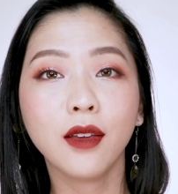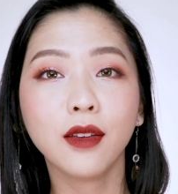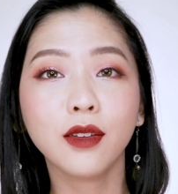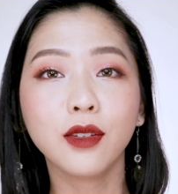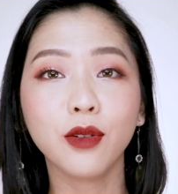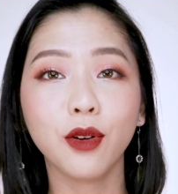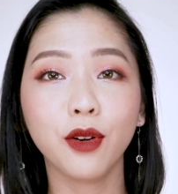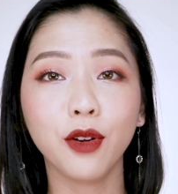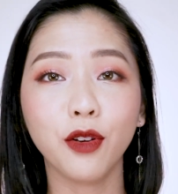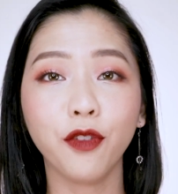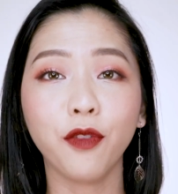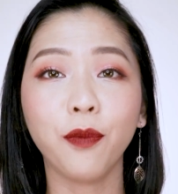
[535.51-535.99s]

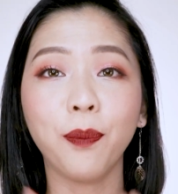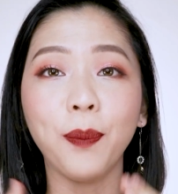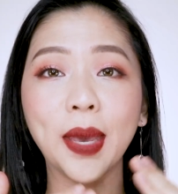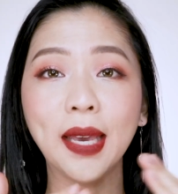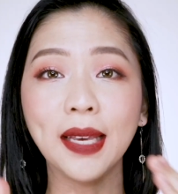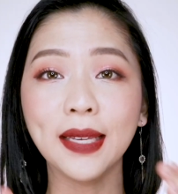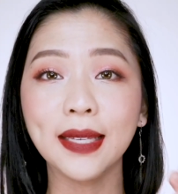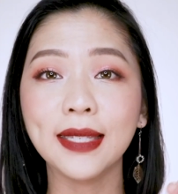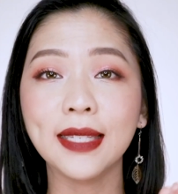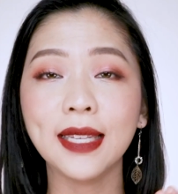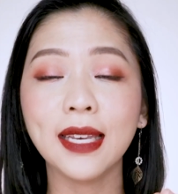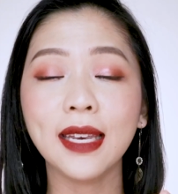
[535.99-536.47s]
sort of
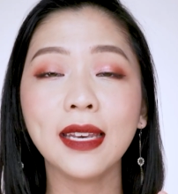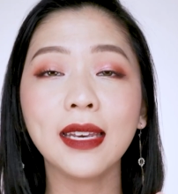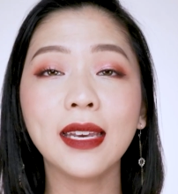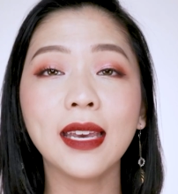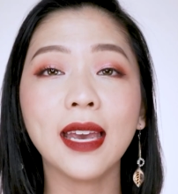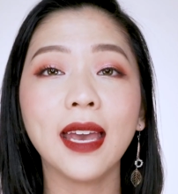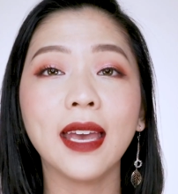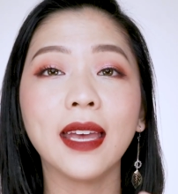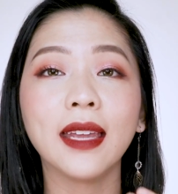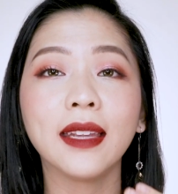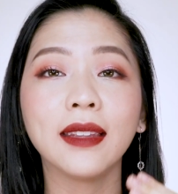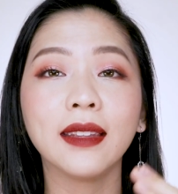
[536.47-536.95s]
mixing
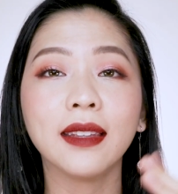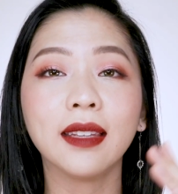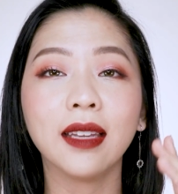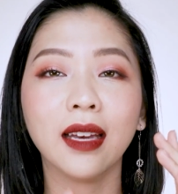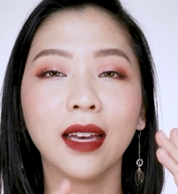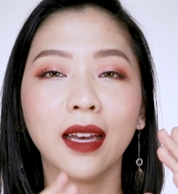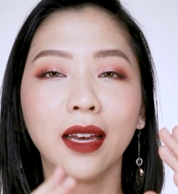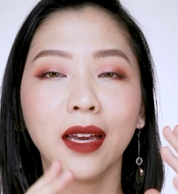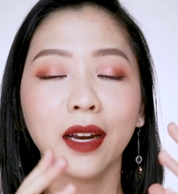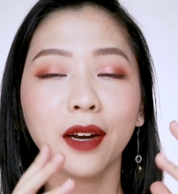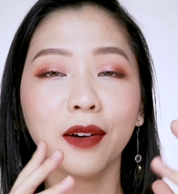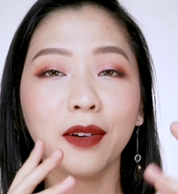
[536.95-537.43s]
and
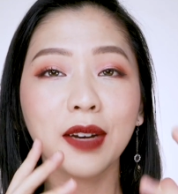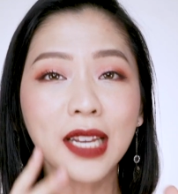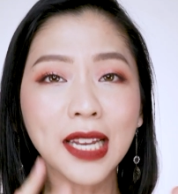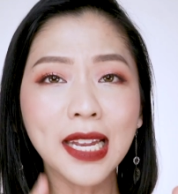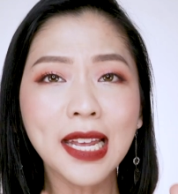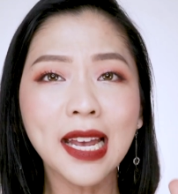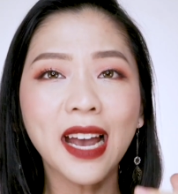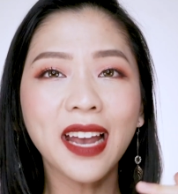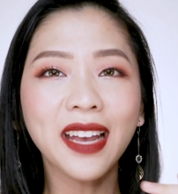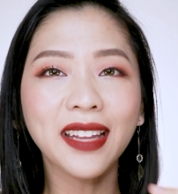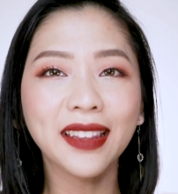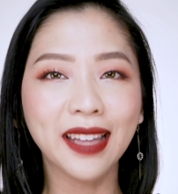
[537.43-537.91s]

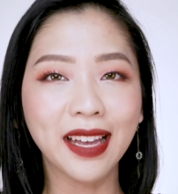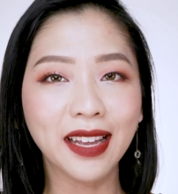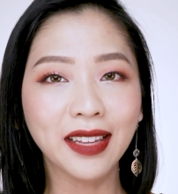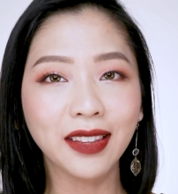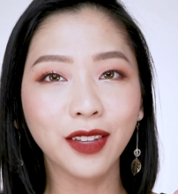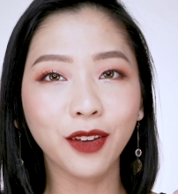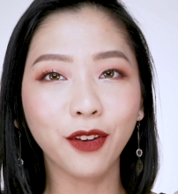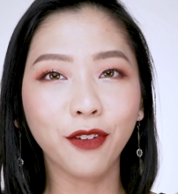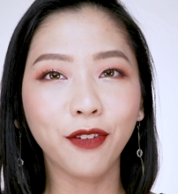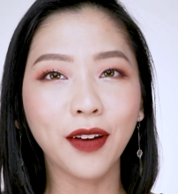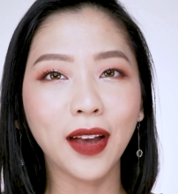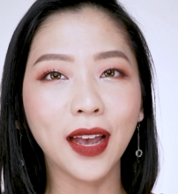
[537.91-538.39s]
really
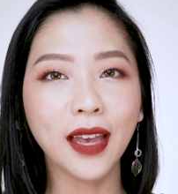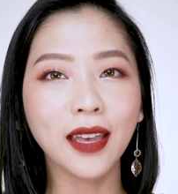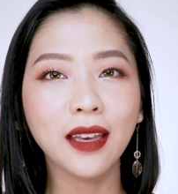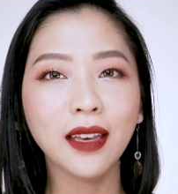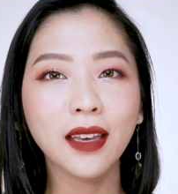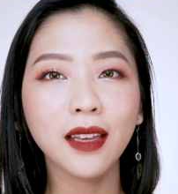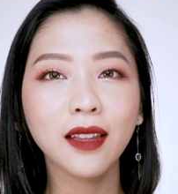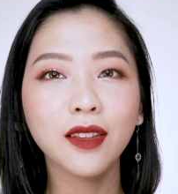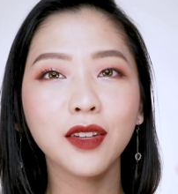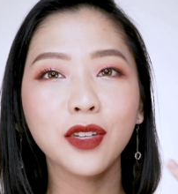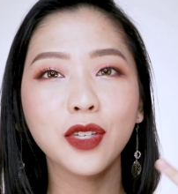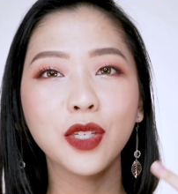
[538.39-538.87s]

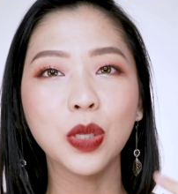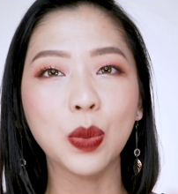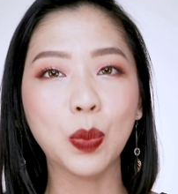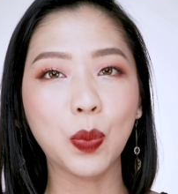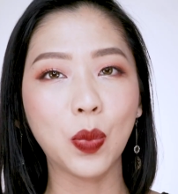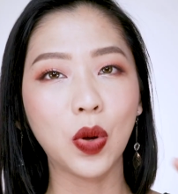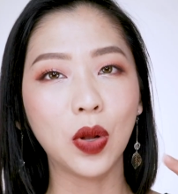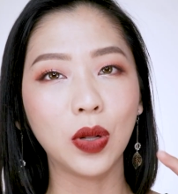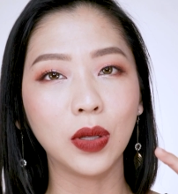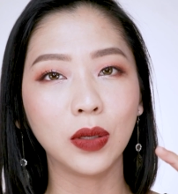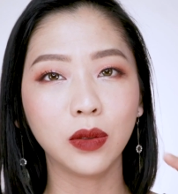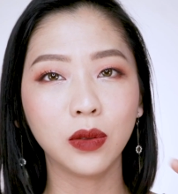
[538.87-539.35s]
identifying the
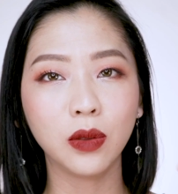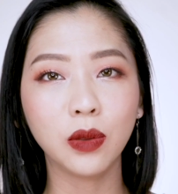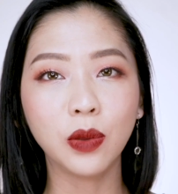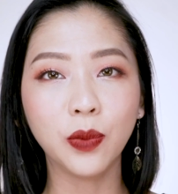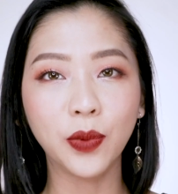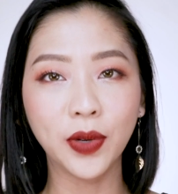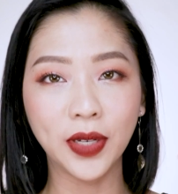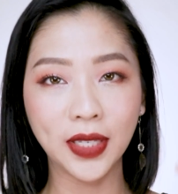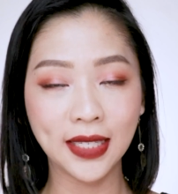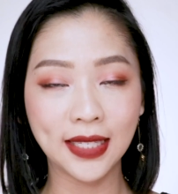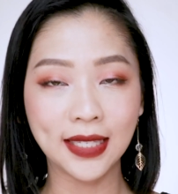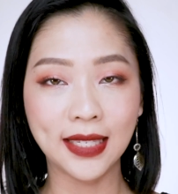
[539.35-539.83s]
small
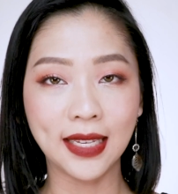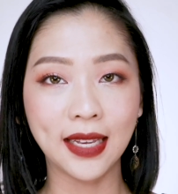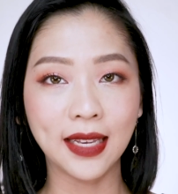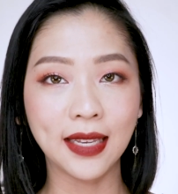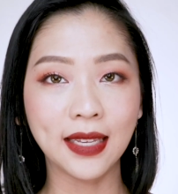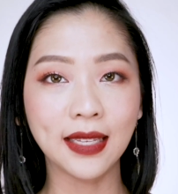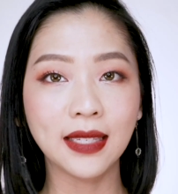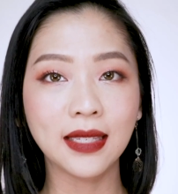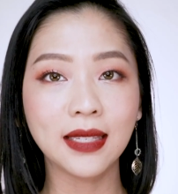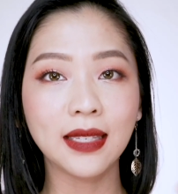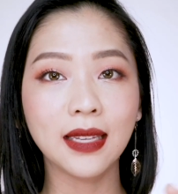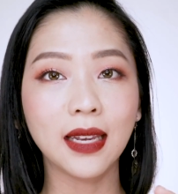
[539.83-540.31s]

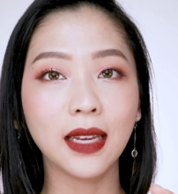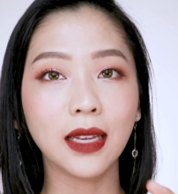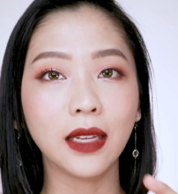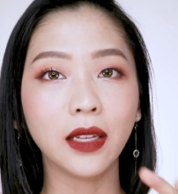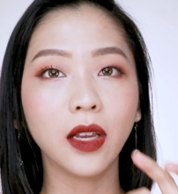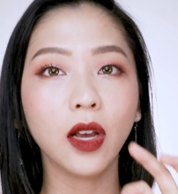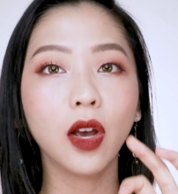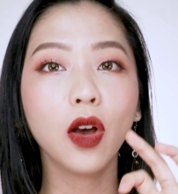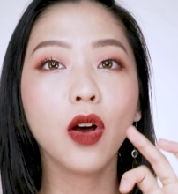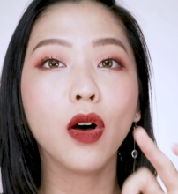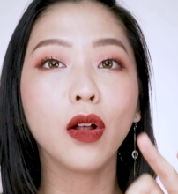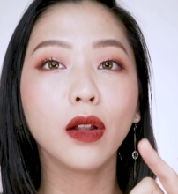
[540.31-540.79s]
nuances
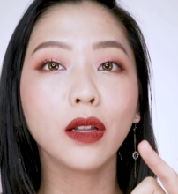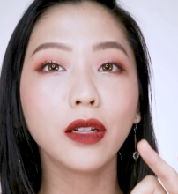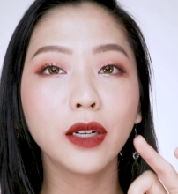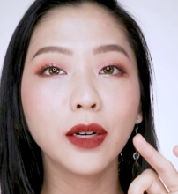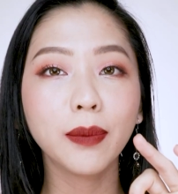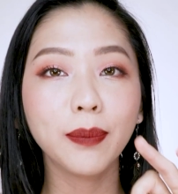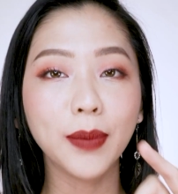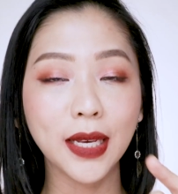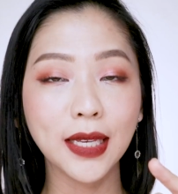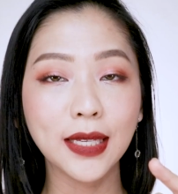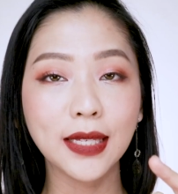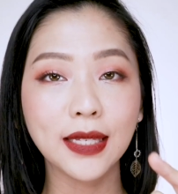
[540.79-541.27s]
in
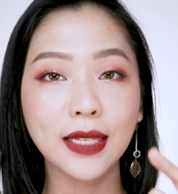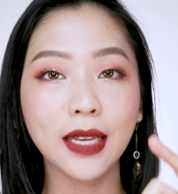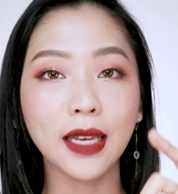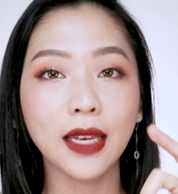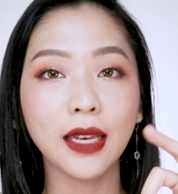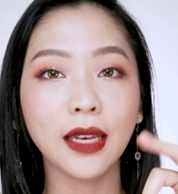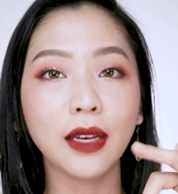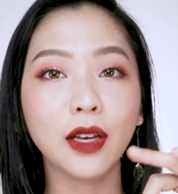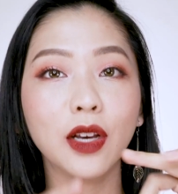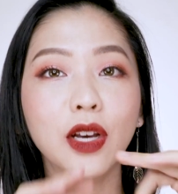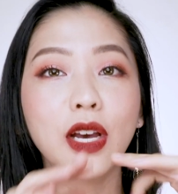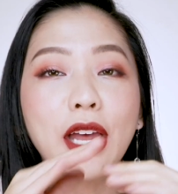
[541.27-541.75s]
color
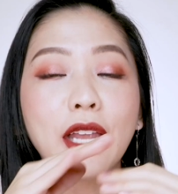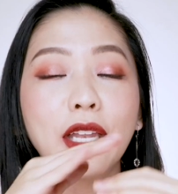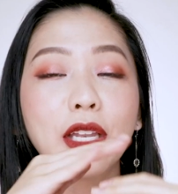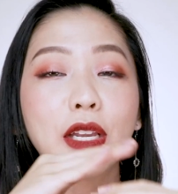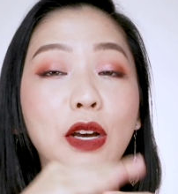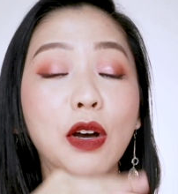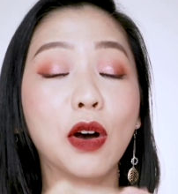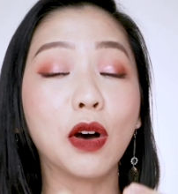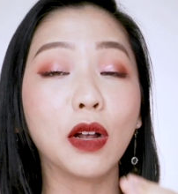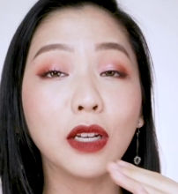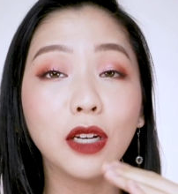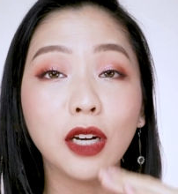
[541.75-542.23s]
mixing
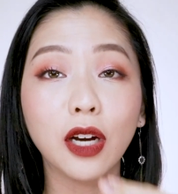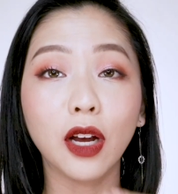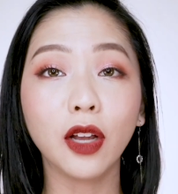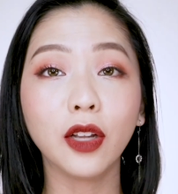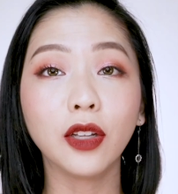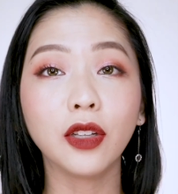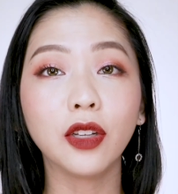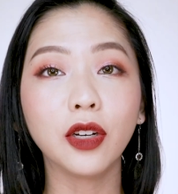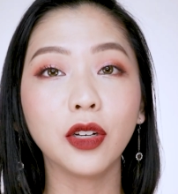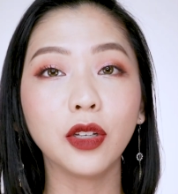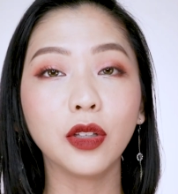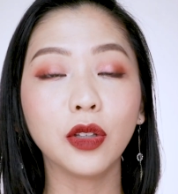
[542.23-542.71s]
and color
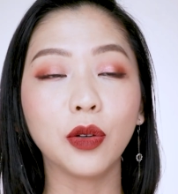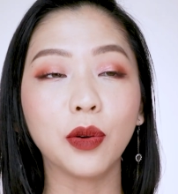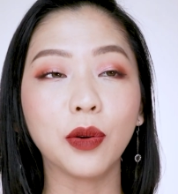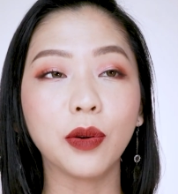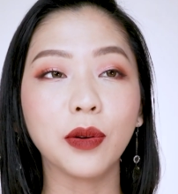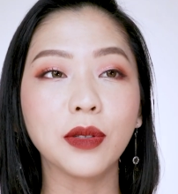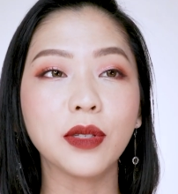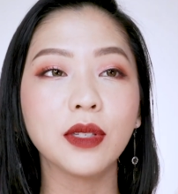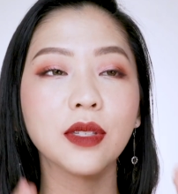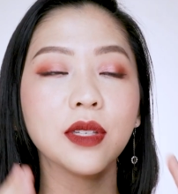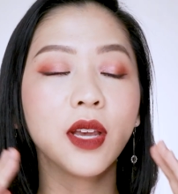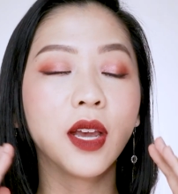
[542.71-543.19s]

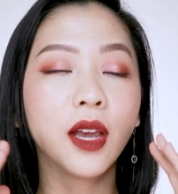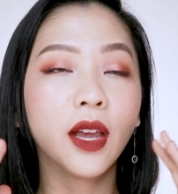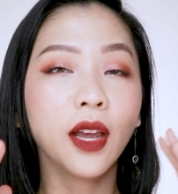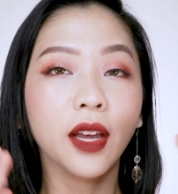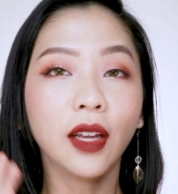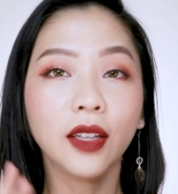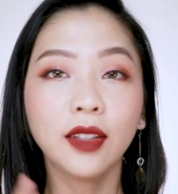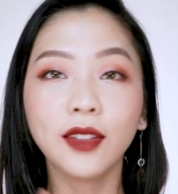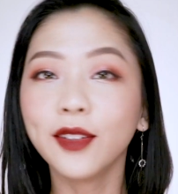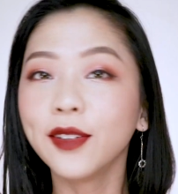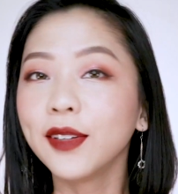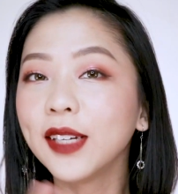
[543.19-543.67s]
undertones
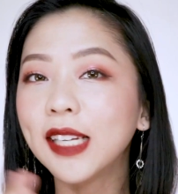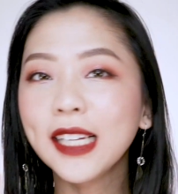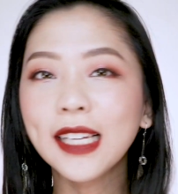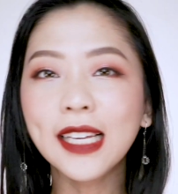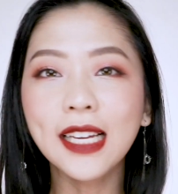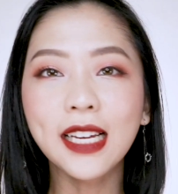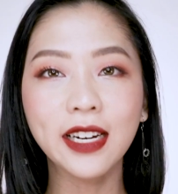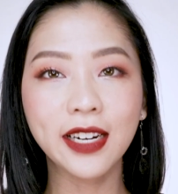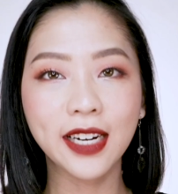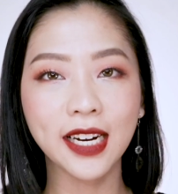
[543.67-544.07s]
to really